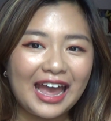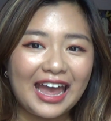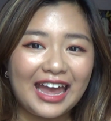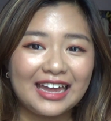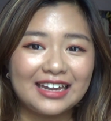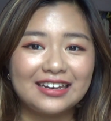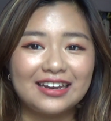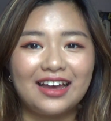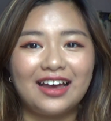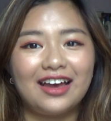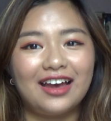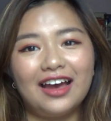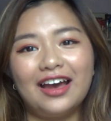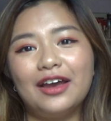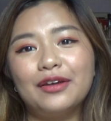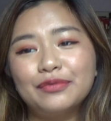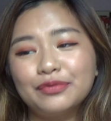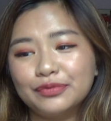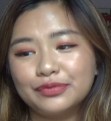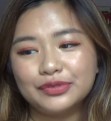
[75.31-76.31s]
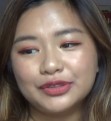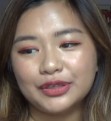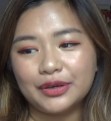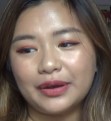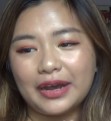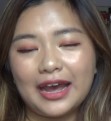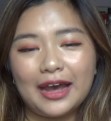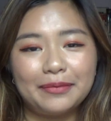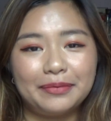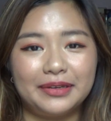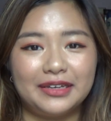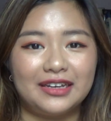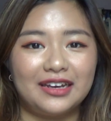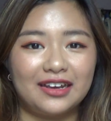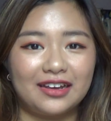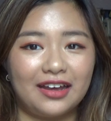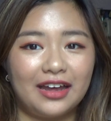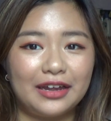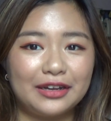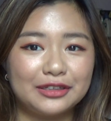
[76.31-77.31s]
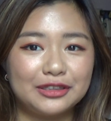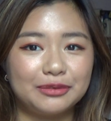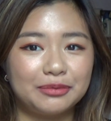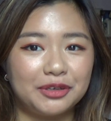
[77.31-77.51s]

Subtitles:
And I'm so happy I got into